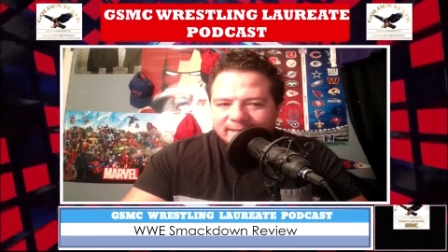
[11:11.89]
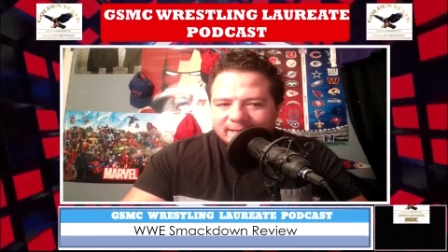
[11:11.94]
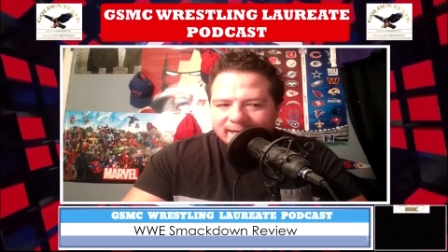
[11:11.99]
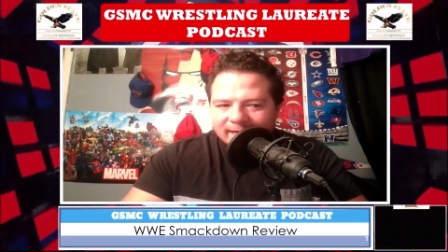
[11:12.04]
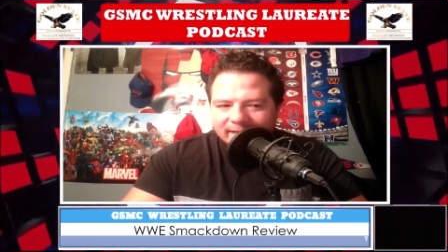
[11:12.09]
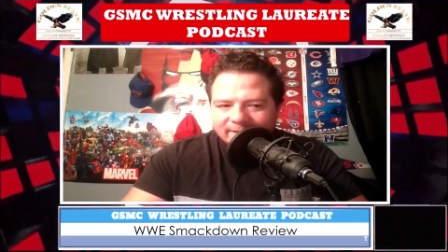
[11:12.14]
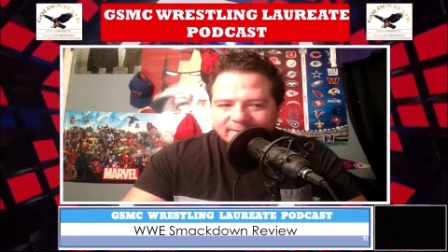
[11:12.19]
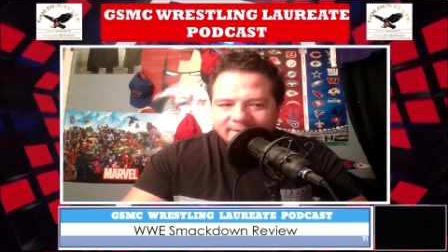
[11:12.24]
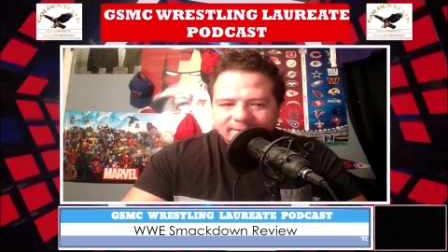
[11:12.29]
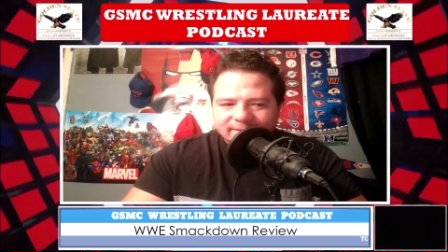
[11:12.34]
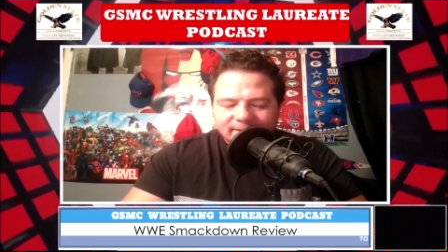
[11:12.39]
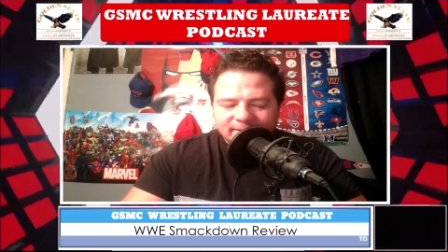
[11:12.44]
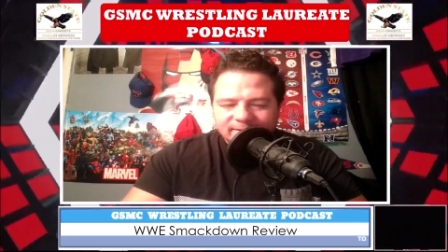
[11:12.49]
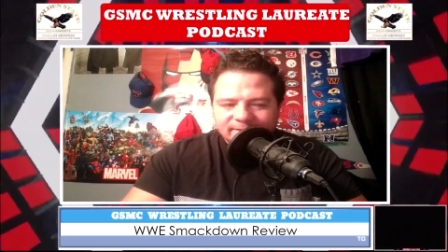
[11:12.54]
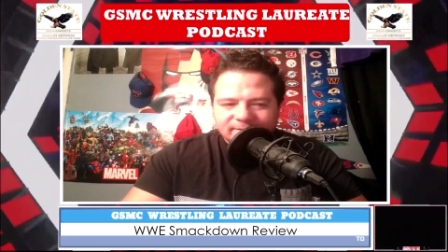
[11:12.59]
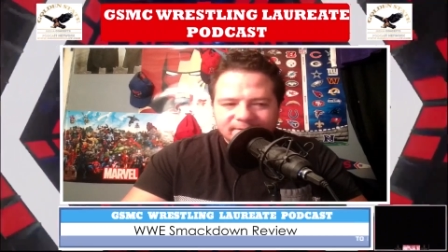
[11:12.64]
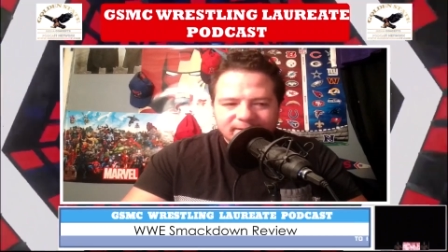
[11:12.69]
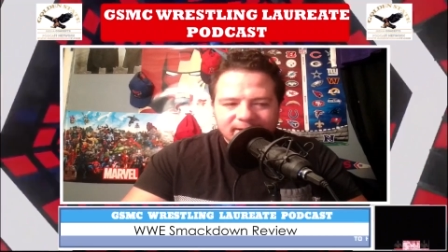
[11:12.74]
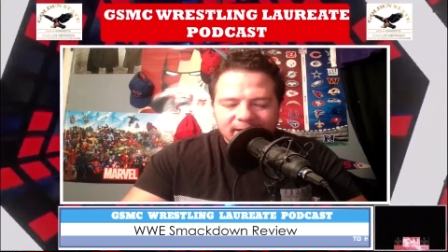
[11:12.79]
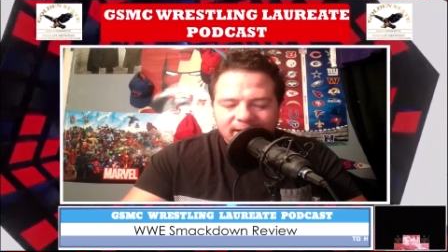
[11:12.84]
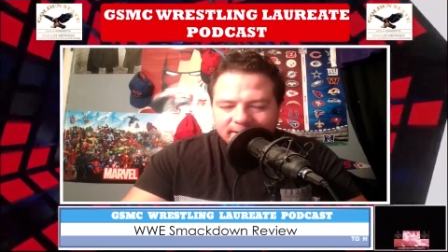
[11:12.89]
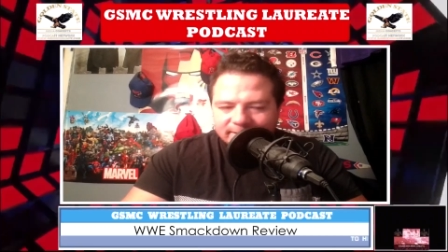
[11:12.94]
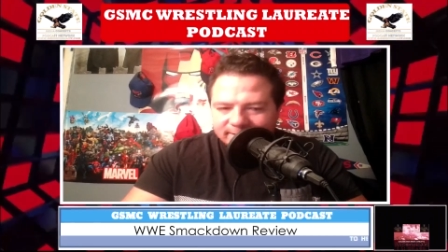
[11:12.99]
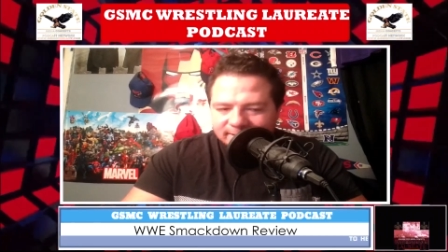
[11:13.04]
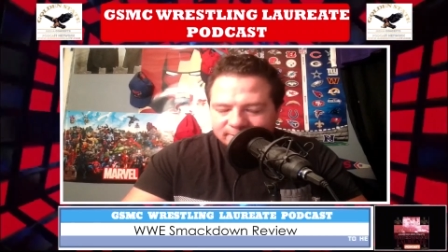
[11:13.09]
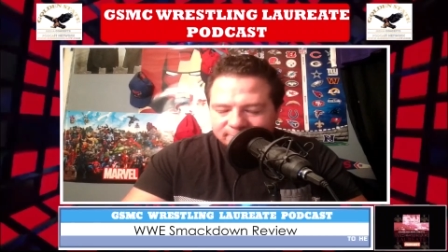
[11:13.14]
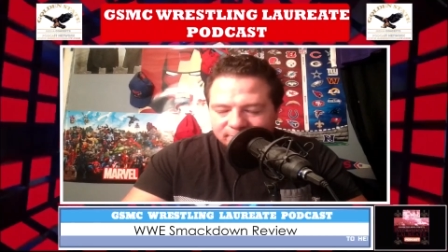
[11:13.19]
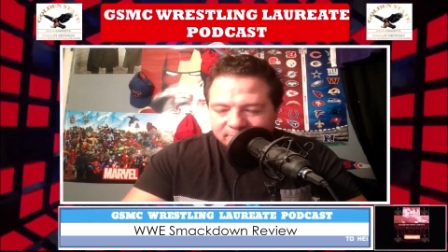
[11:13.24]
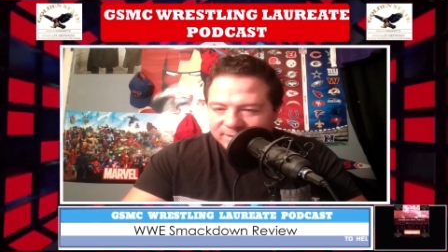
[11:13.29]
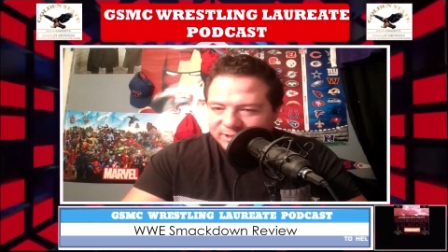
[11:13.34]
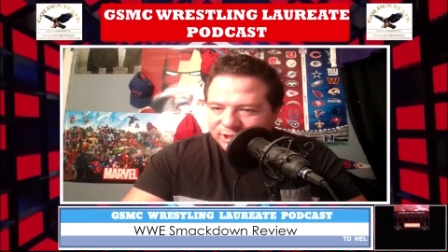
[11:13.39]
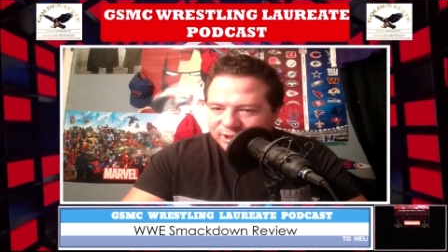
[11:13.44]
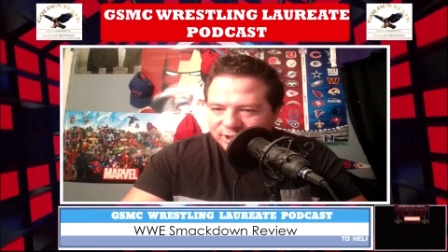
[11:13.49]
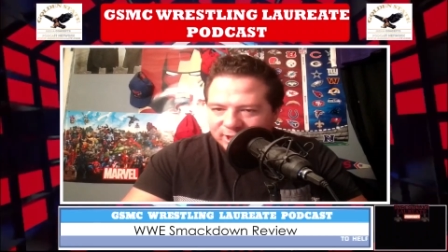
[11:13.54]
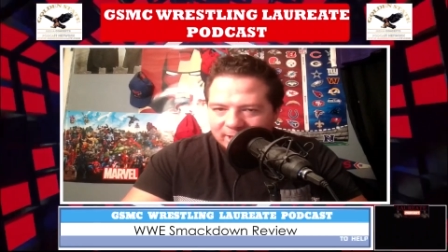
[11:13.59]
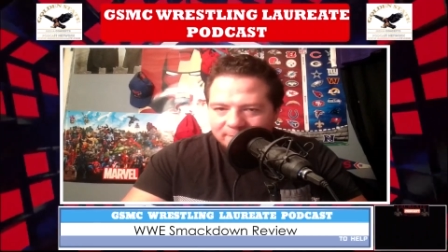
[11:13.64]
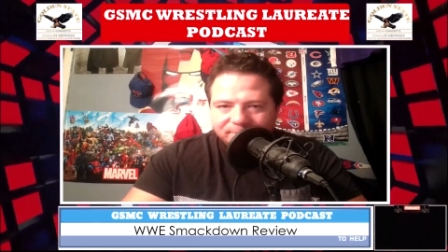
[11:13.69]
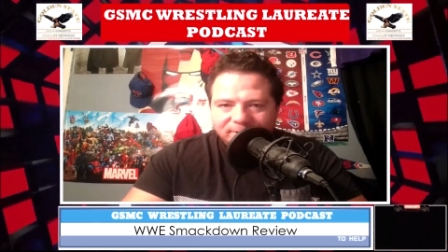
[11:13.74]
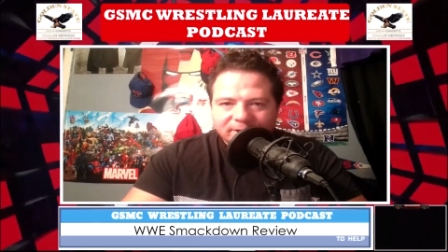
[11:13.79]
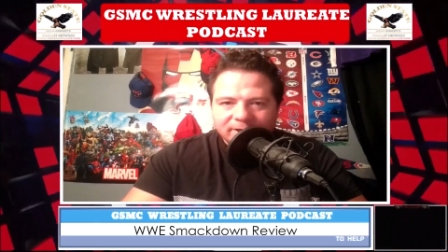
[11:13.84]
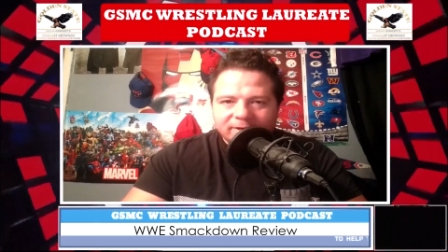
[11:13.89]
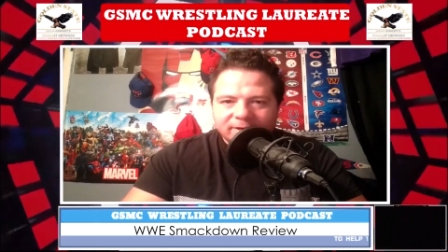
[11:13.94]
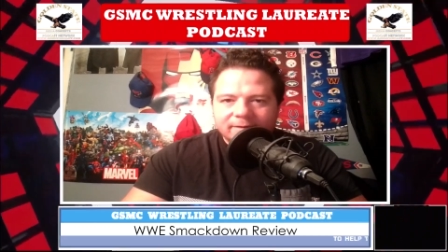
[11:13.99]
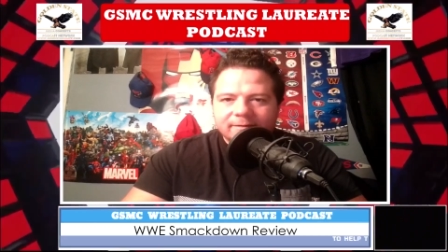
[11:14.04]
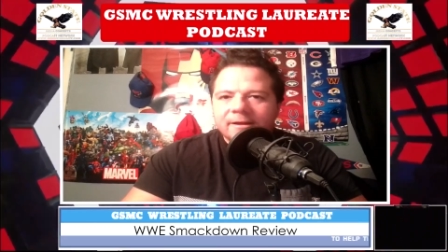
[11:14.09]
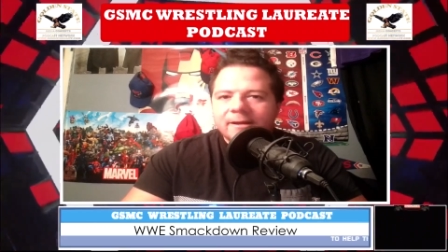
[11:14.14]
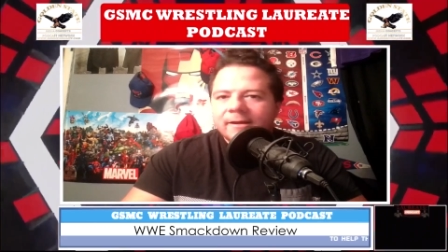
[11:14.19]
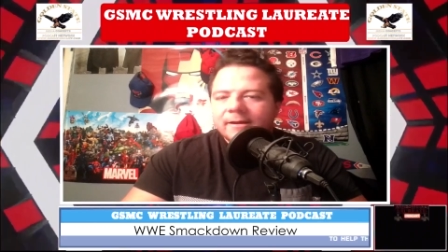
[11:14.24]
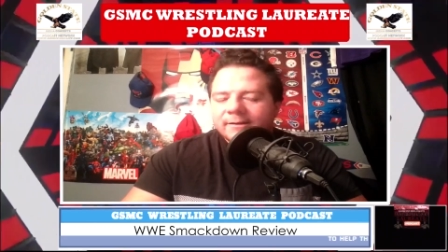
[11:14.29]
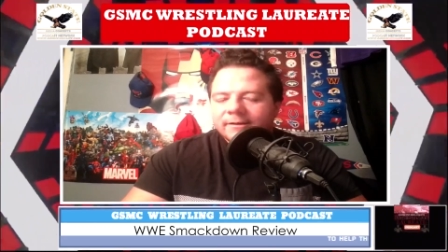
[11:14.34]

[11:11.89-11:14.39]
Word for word: in NXT. She's an NXT Women's Champion.